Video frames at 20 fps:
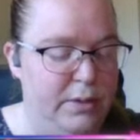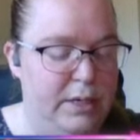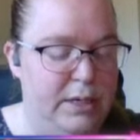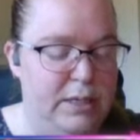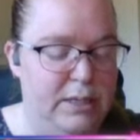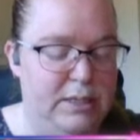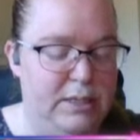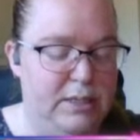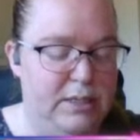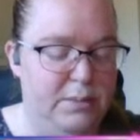in
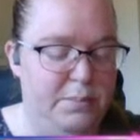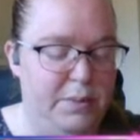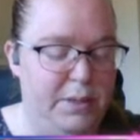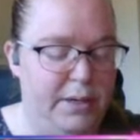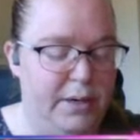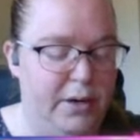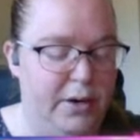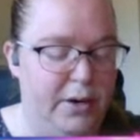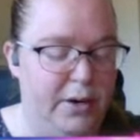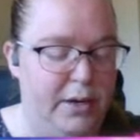a
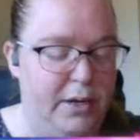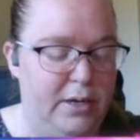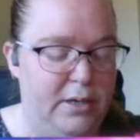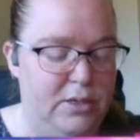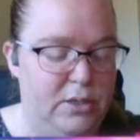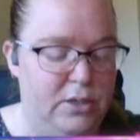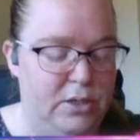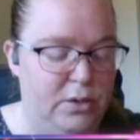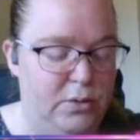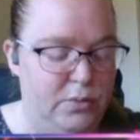disciplinary
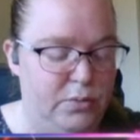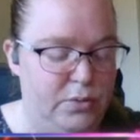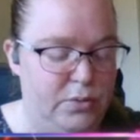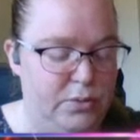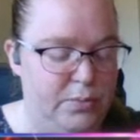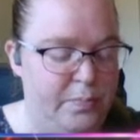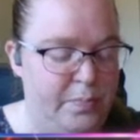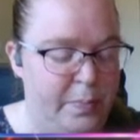excuse.